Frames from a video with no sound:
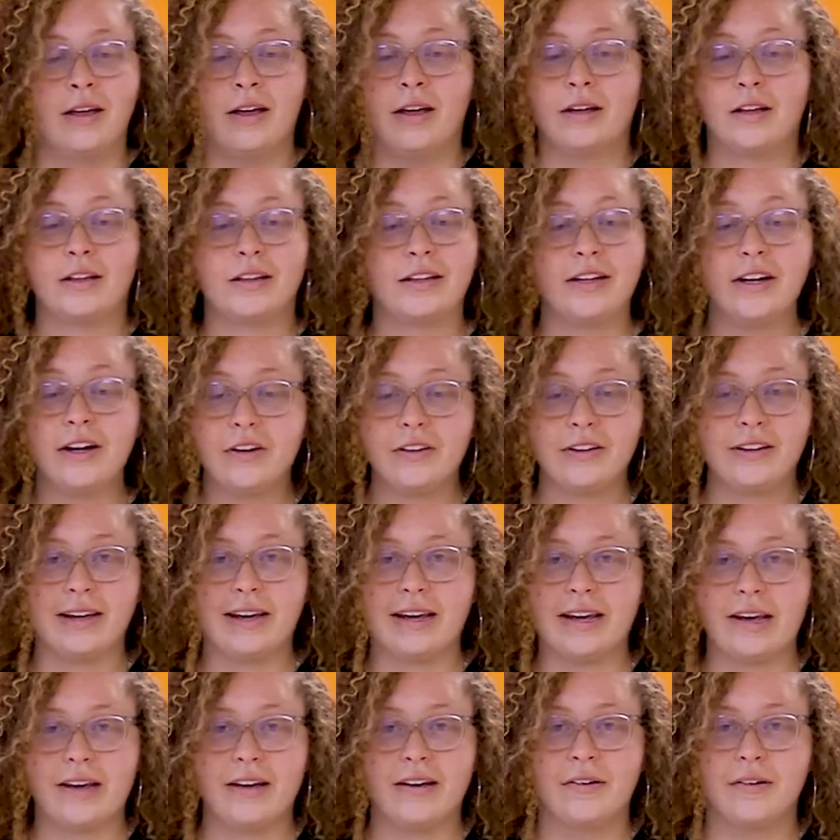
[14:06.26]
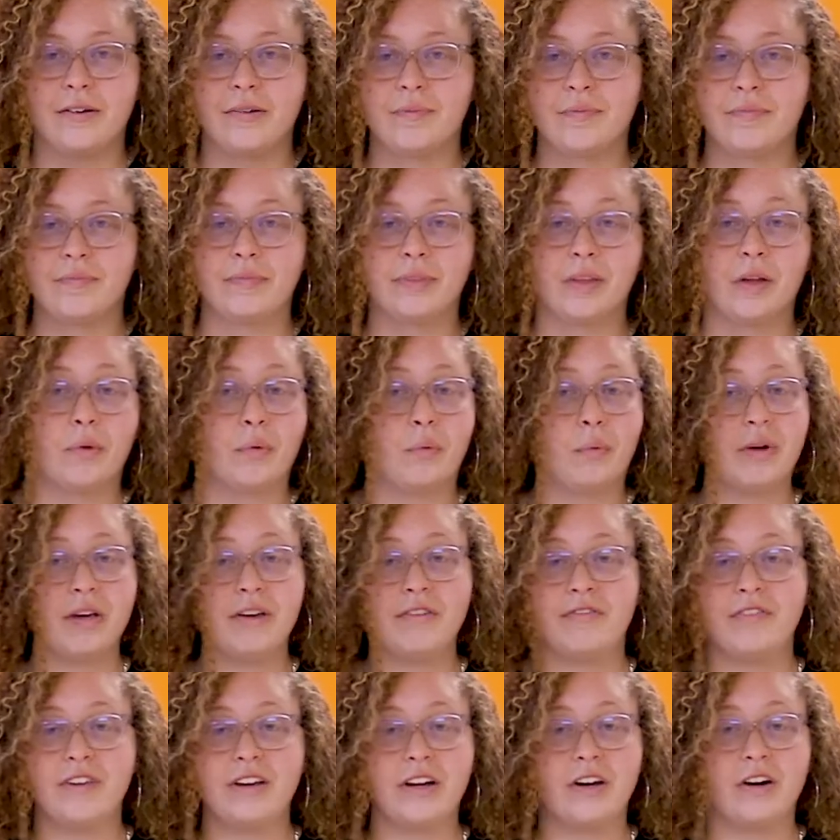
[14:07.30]
clearly, we
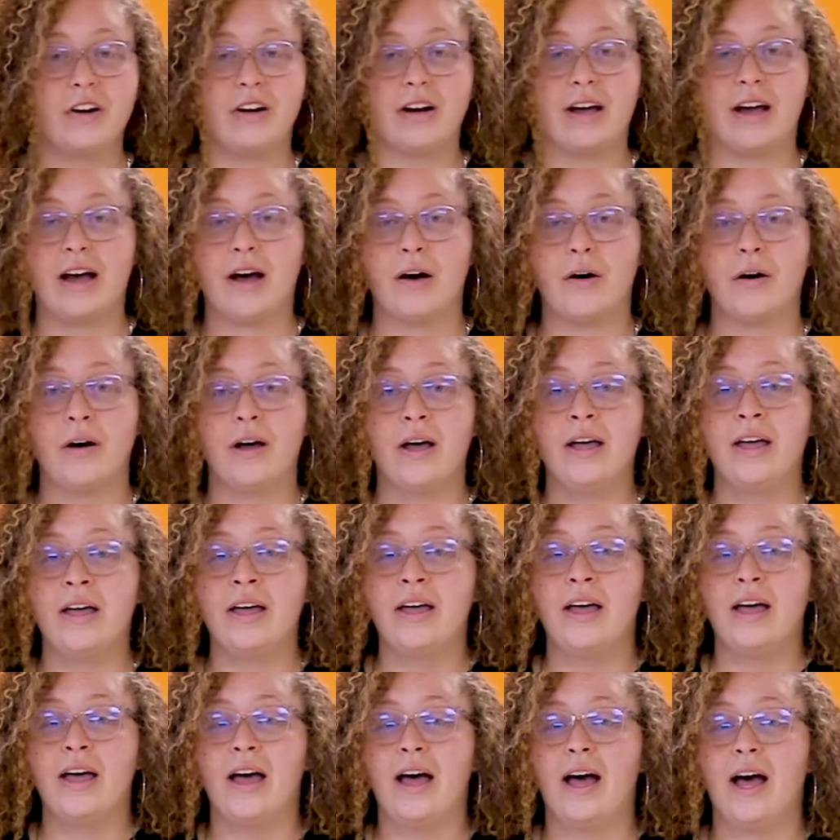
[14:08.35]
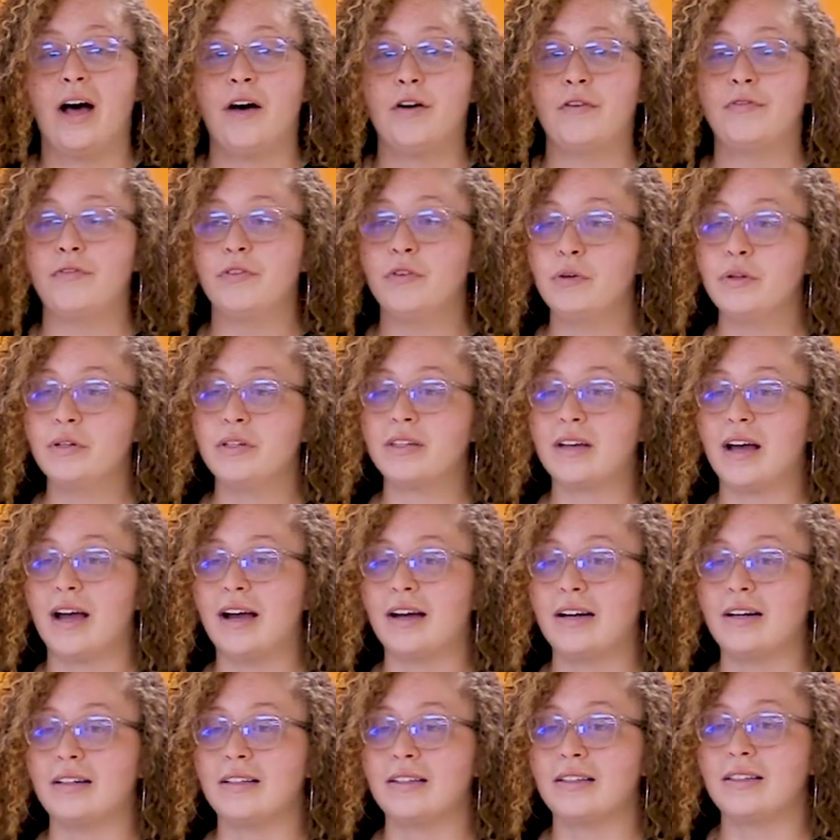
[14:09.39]
figured out how food
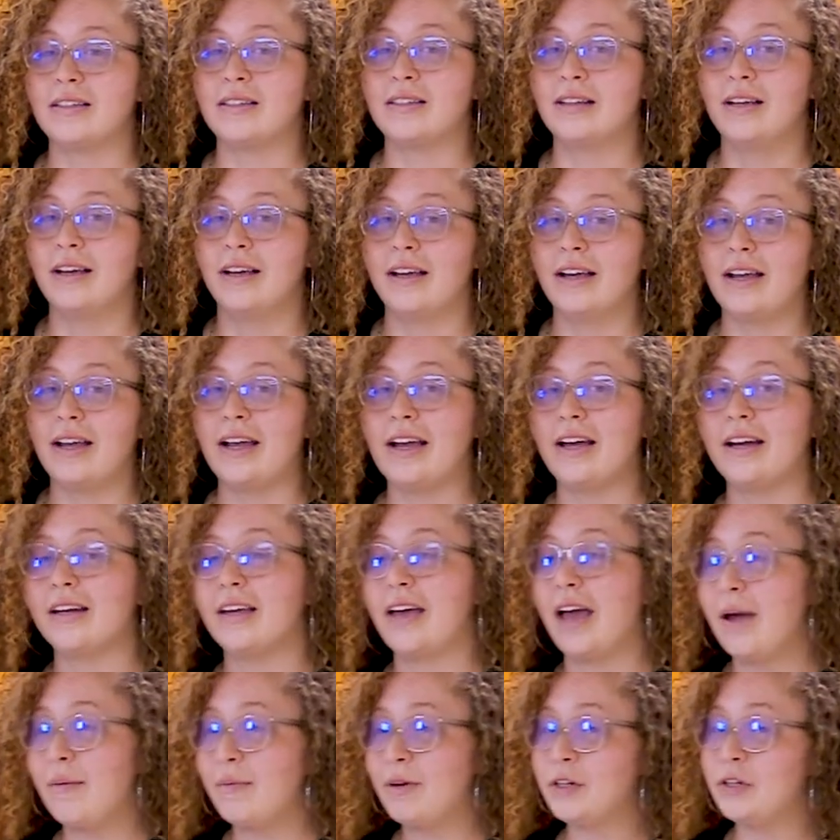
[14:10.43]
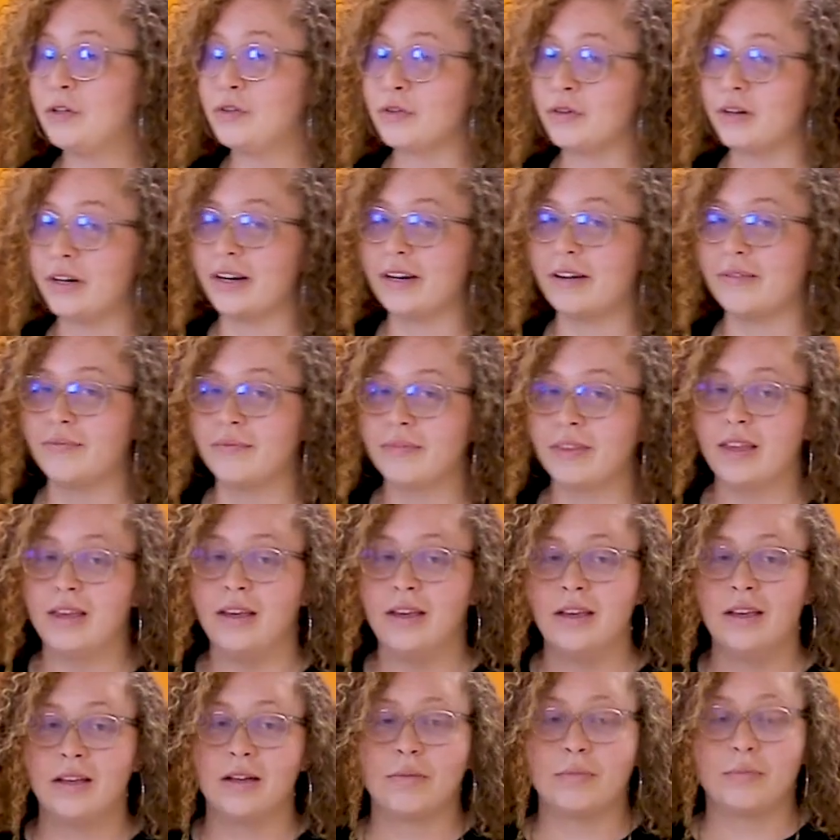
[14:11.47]
science and chemistry
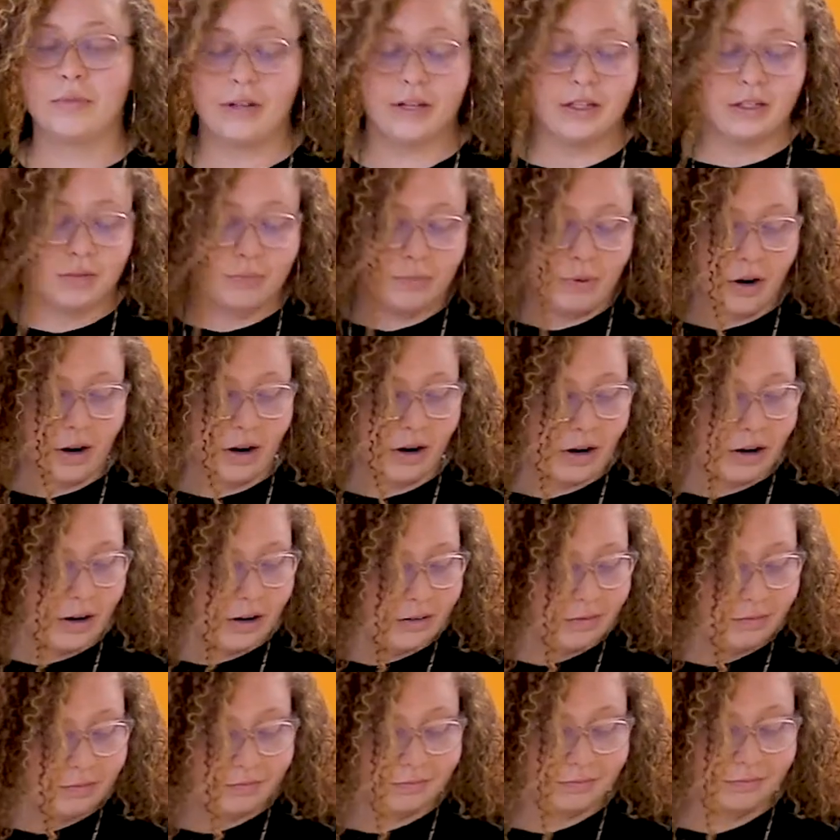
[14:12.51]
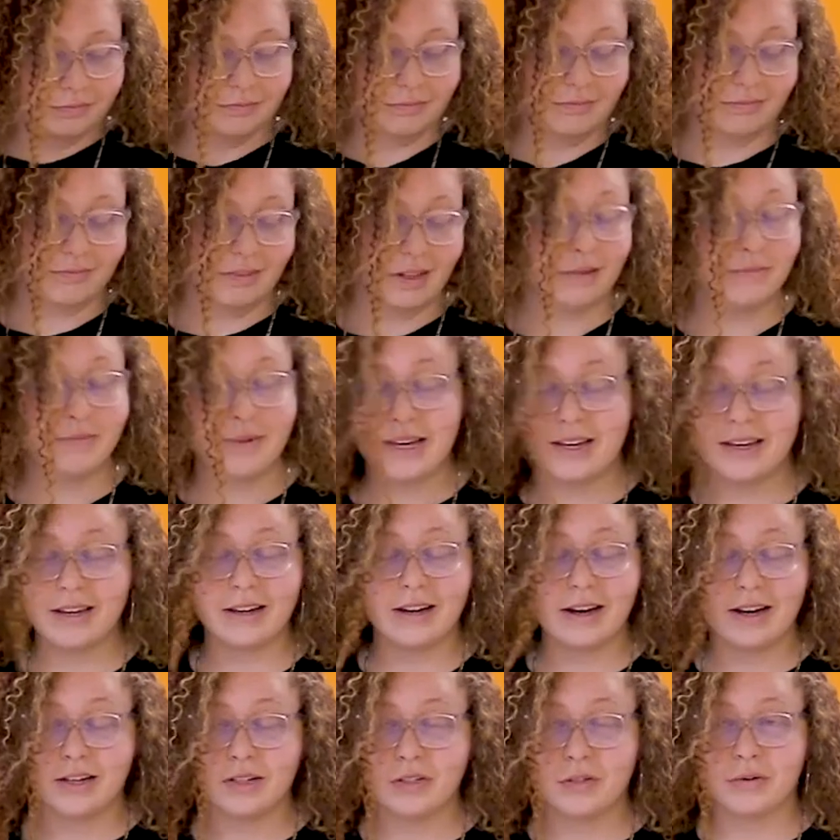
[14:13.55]
plays a part in making
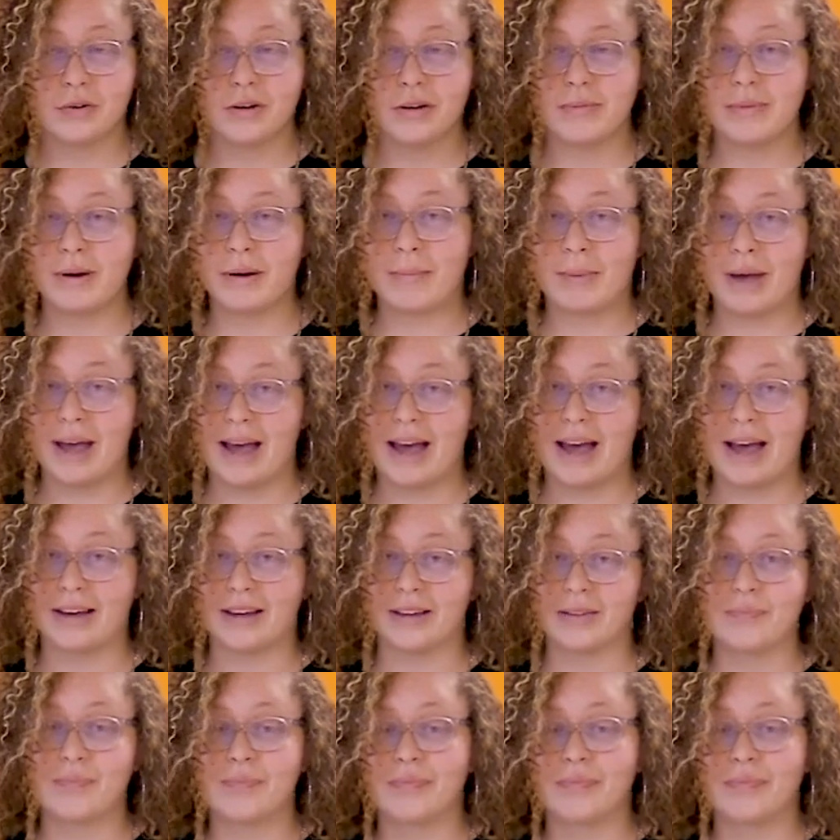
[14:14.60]
ice cream in a bag.